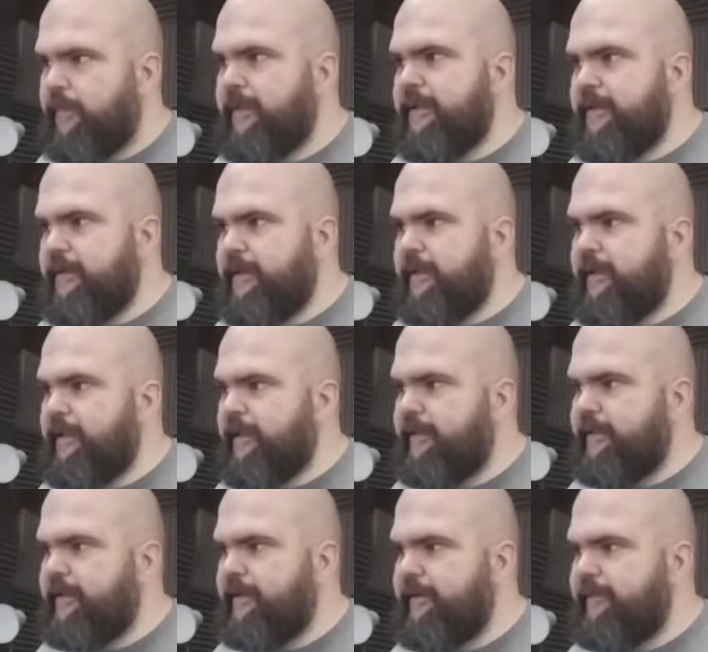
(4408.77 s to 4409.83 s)
Yeah, and
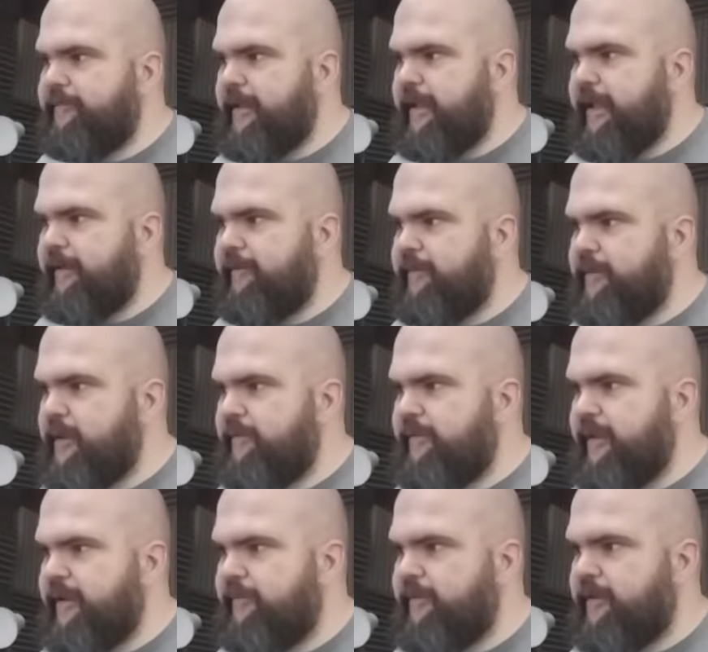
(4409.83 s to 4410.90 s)
if
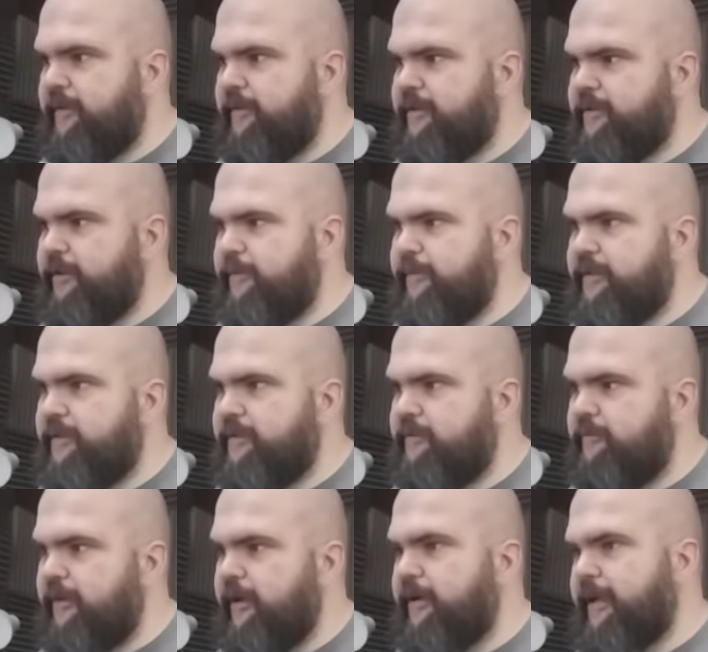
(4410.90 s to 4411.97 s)
they can fit on the surface.
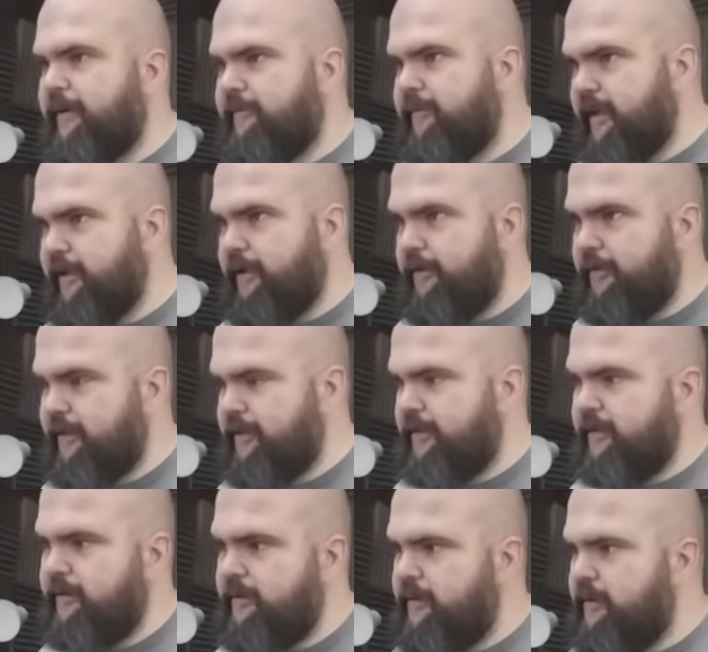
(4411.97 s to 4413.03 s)
We already have that coded
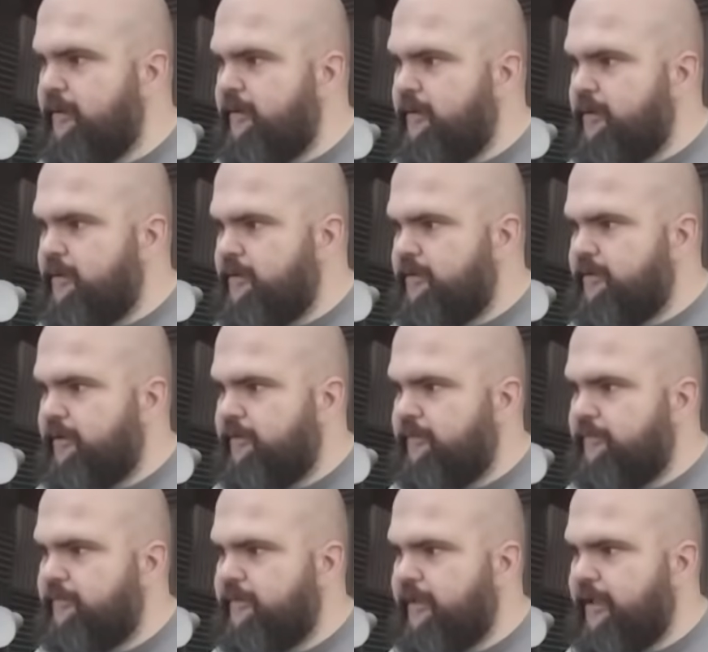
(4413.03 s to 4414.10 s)
in.
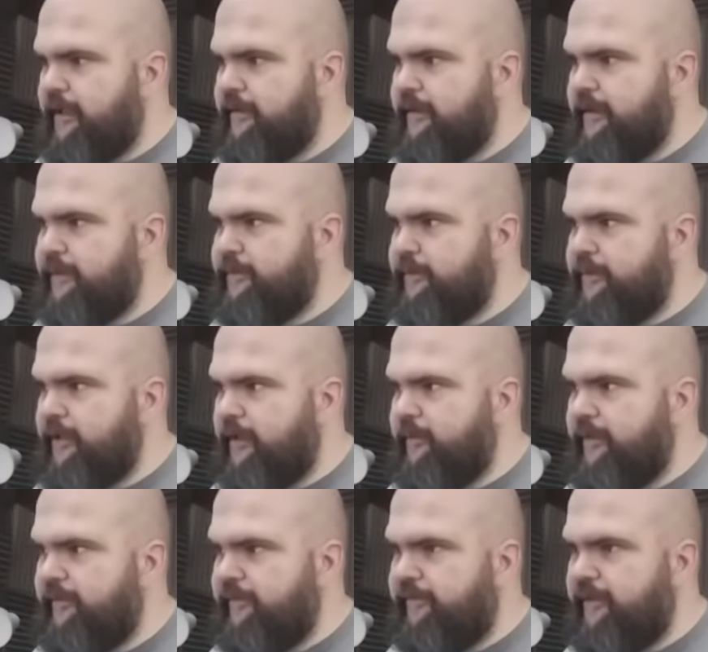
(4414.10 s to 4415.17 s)
So, like, this would not
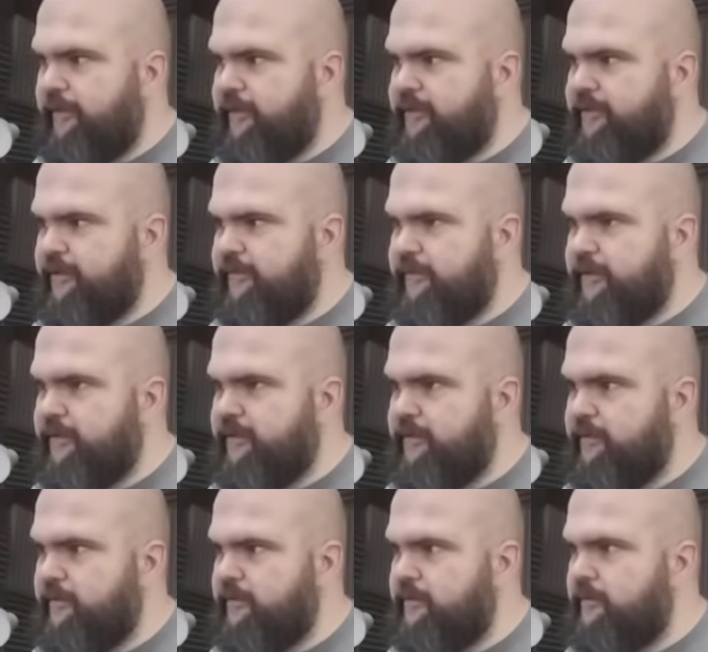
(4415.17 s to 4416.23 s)
be able to fit on the surface.
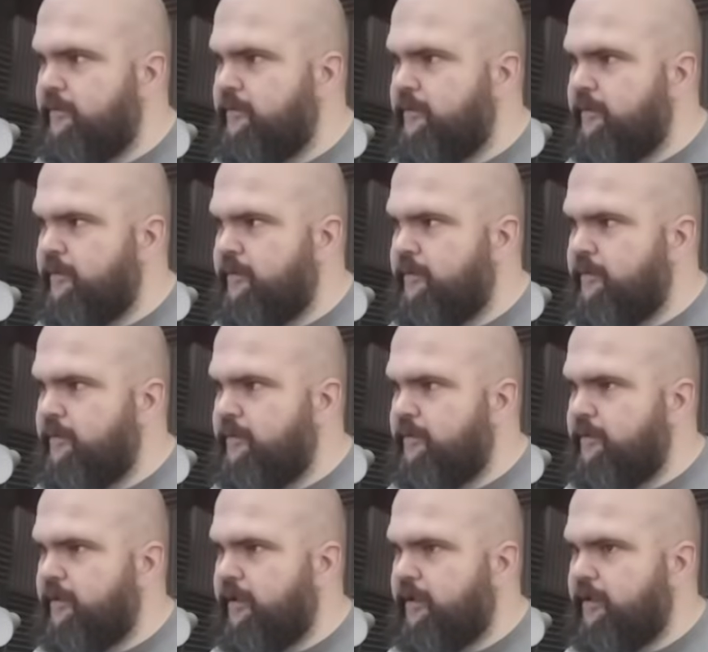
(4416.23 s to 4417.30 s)

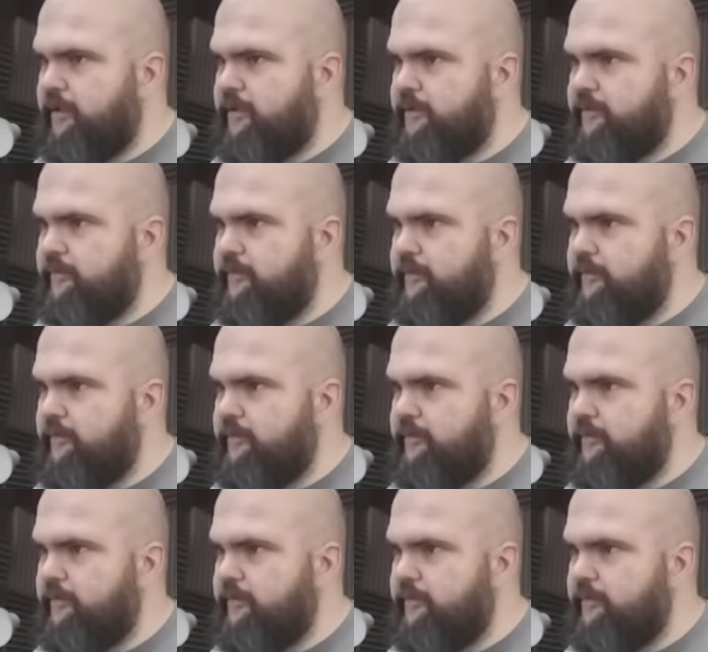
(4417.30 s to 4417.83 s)
Not an issue.